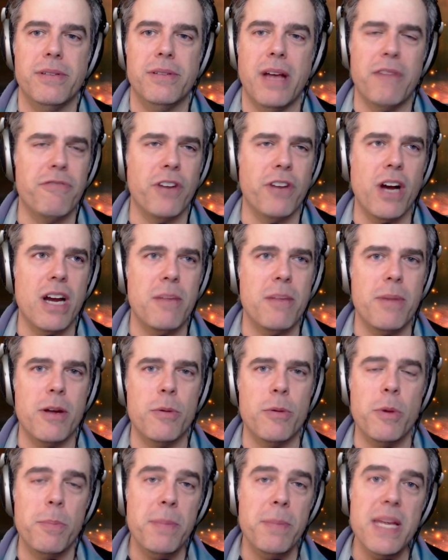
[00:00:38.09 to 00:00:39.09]
I forgot about
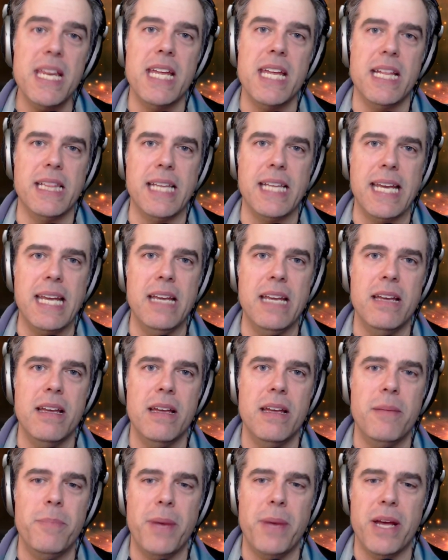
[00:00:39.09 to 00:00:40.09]
him immediately.
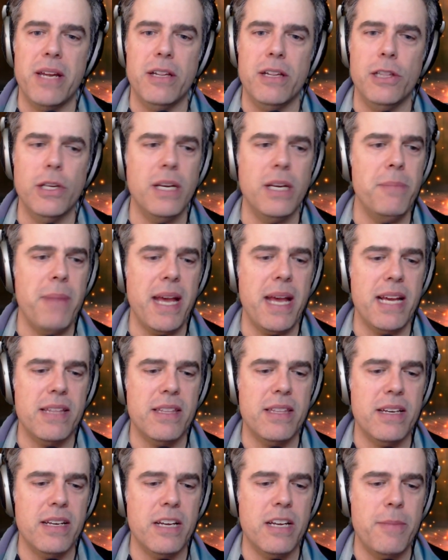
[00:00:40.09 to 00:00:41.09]
But looking back at
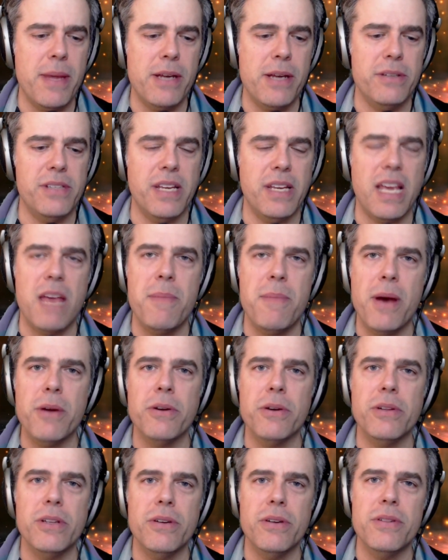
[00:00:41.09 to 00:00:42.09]
the commanders that came out
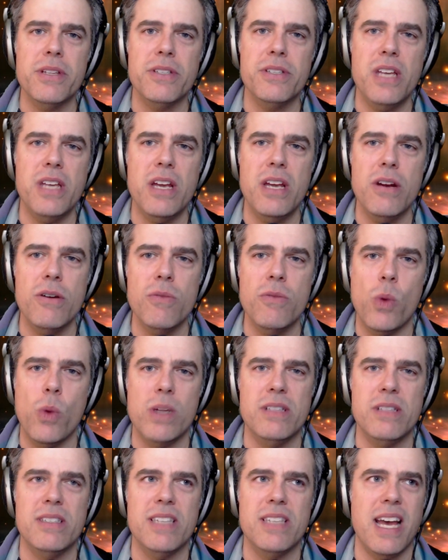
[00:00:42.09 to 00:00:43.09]
earlier this year,
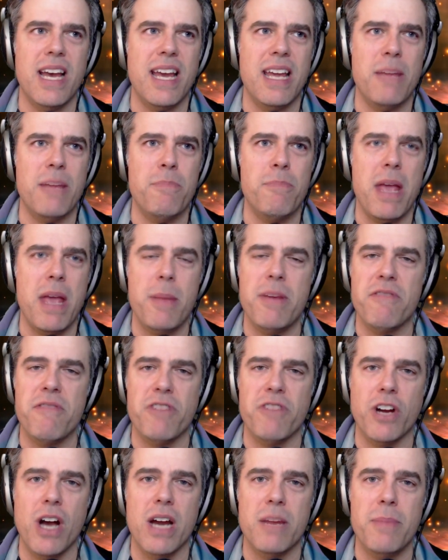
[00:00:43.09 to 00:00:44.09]
ones I maybe
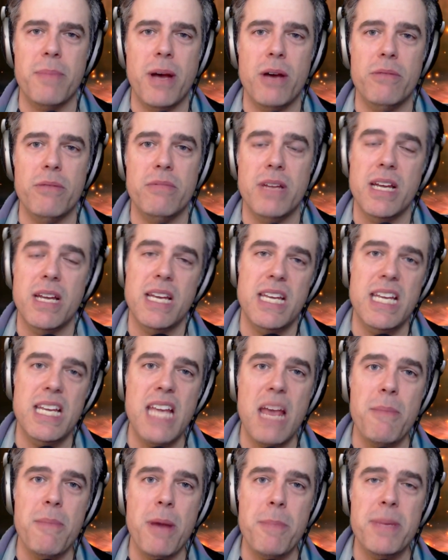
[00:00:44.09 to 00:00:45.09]
forgot about, he
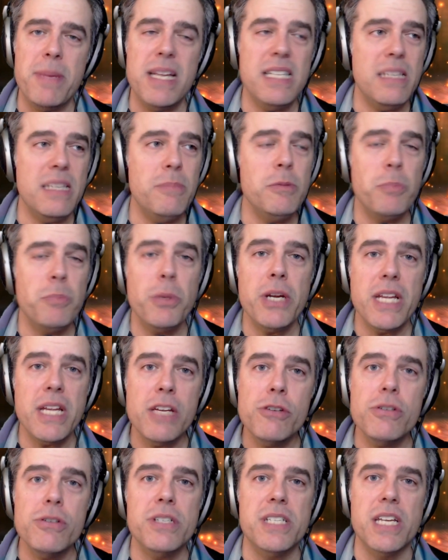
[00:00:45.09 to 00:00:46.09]
came up and he seems pretty
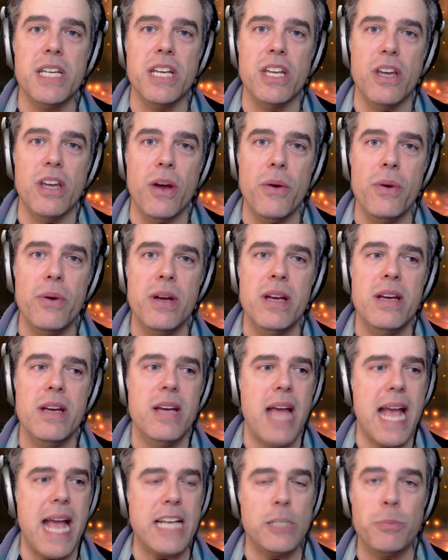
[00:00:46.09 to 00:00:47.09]
interesting, you know?
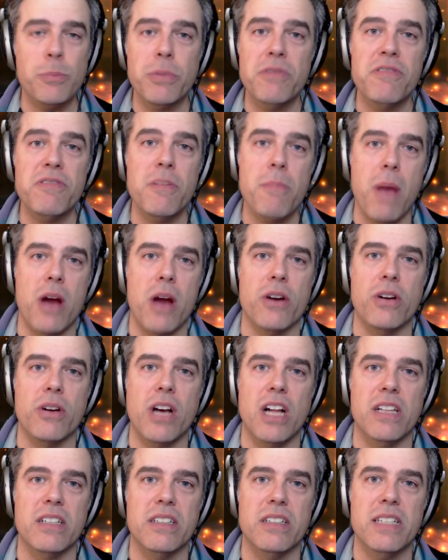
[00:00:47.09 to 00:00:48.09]
Hexproof from
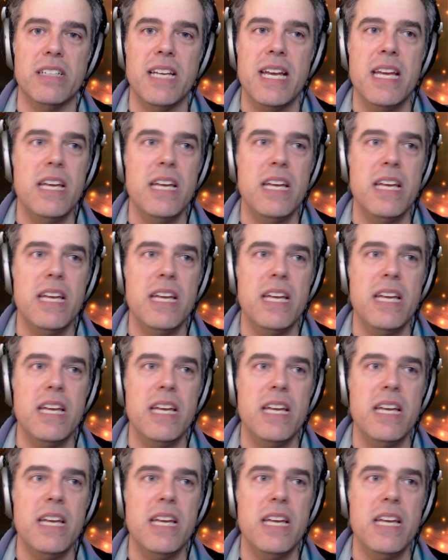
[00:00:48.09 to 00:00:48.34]
monocolored.